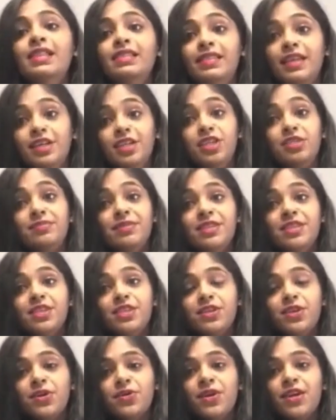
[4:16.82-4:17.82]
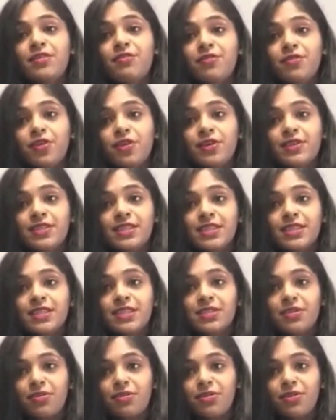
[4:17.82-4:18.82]
Legitimacy theory
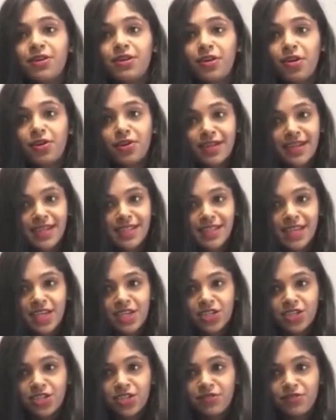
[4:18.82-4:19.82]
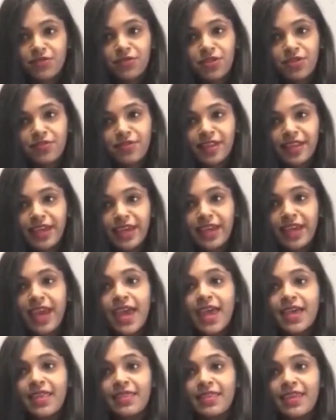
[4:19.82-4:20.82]
focuses on organisation fulfilling
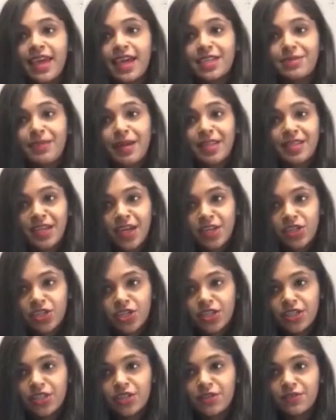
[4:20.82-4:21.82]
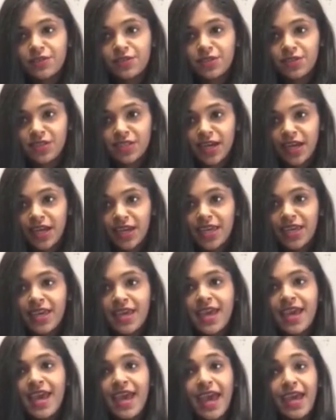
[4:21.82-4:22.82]
the expectations of society
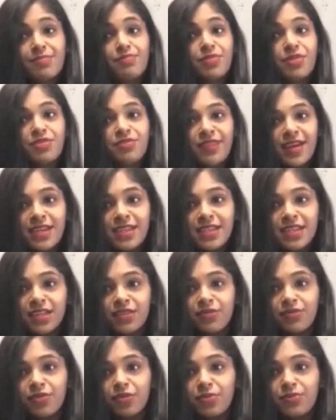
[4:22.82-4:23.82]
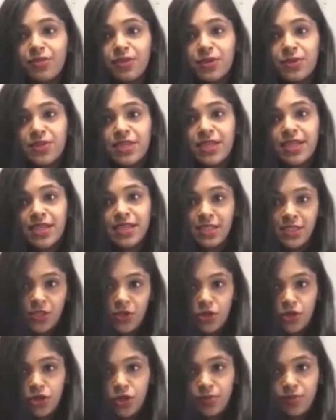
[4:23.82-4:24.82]
and prevent it from losing its
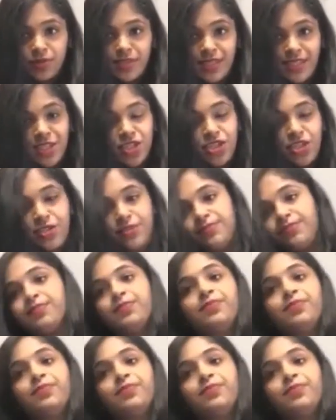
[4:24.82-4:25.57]
social position.